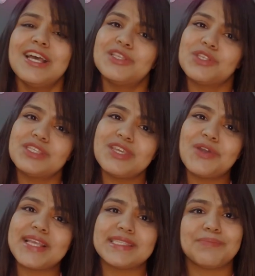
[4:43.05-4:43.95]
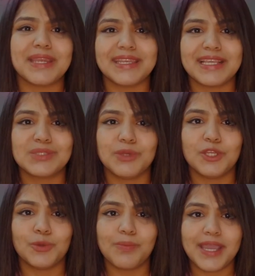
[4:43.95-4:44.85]
So see you guys in my next
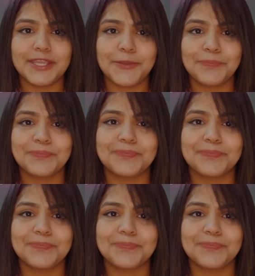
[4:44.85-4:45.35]
video. Bye.